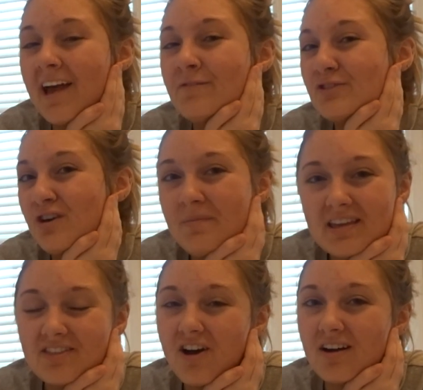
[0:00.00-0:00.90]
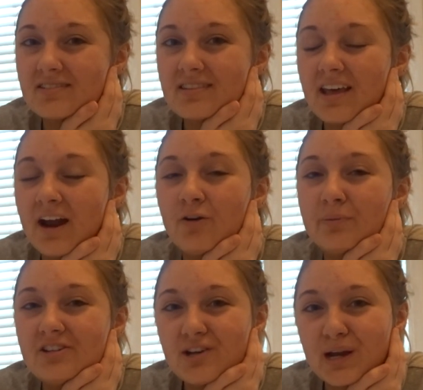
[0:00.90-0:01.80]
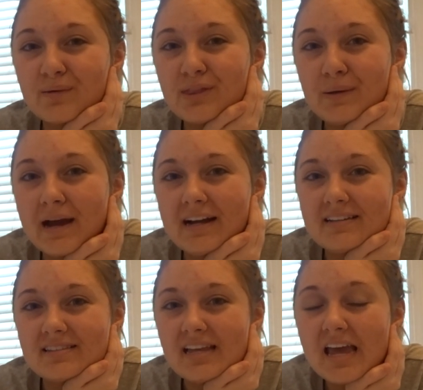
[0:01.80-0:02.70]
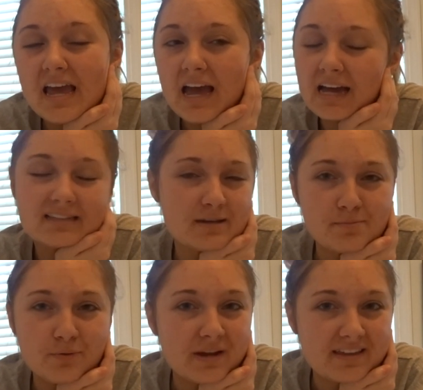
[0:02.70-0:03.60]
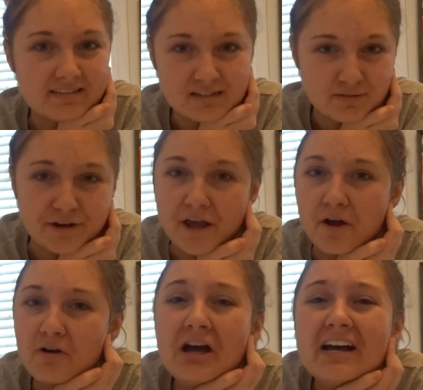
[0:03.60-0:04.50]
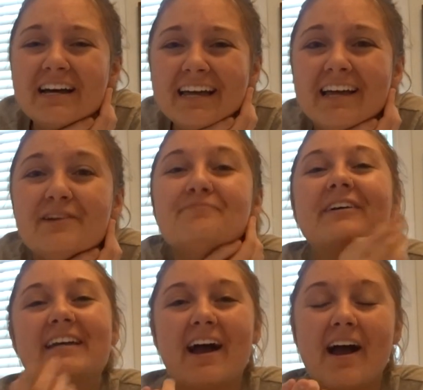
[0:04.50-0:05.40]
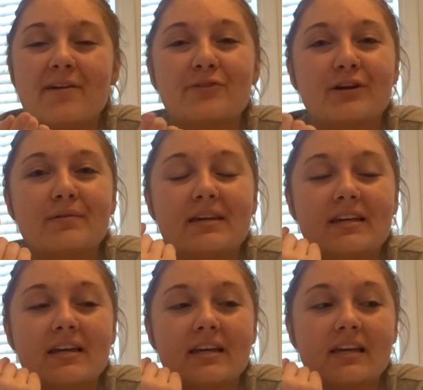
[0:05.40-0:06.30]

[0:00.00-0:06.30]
and I have so many thoughts that I will be sharing with you guys at some point in this video. But yeah, I'm going to be